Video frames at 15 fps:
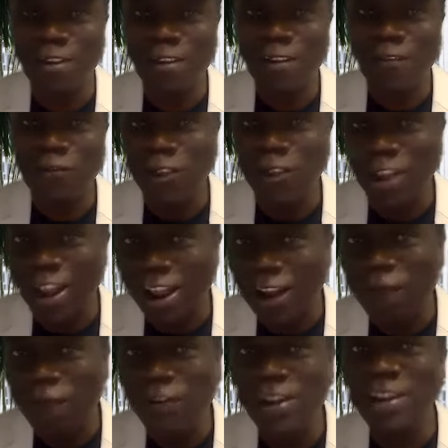for
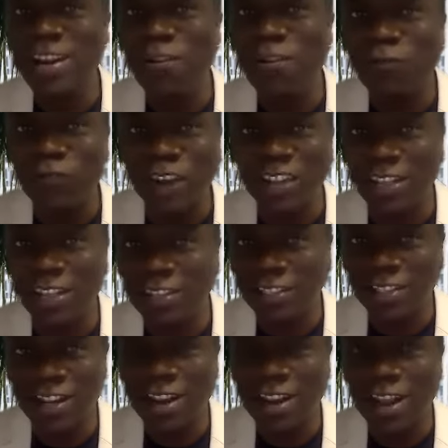every new
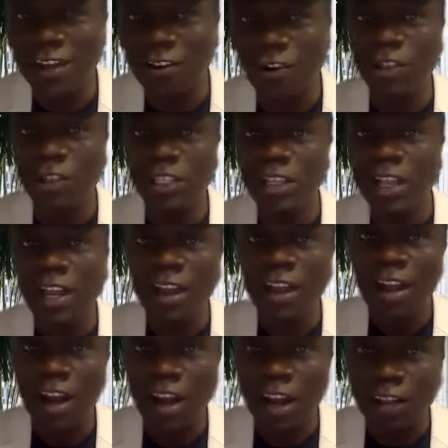franchisee in here called the
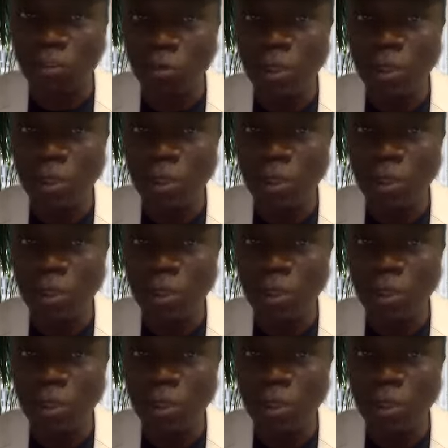30